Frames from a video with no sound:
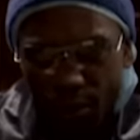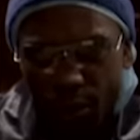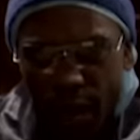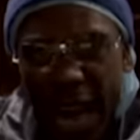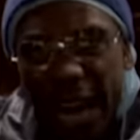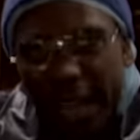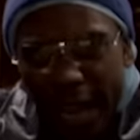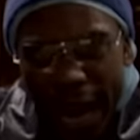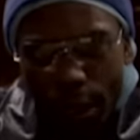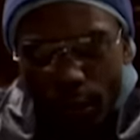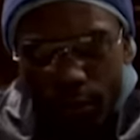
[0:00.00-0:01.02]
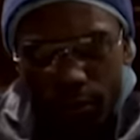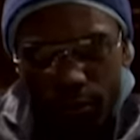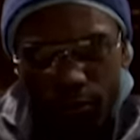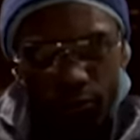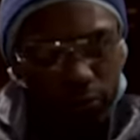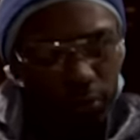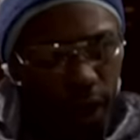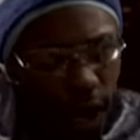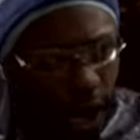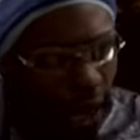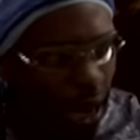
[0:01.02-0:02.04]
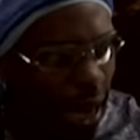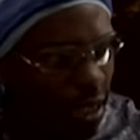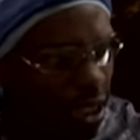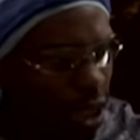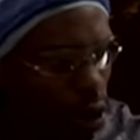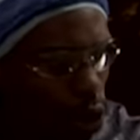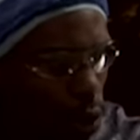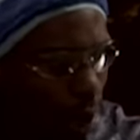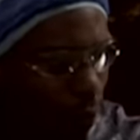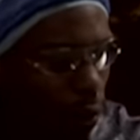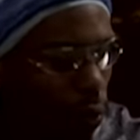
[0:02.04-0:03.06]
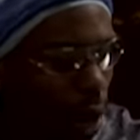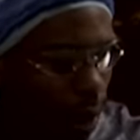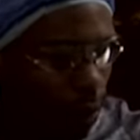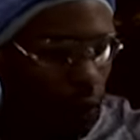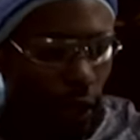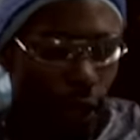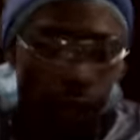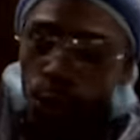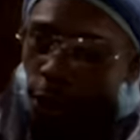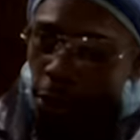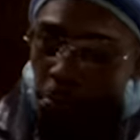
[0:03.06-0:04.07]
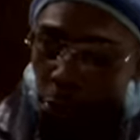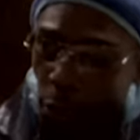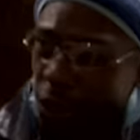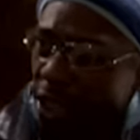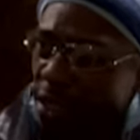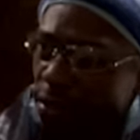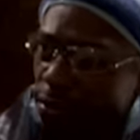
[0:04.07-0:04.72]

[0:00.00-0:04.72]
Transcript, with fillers: When I get out, can I still traffic rocks to the community?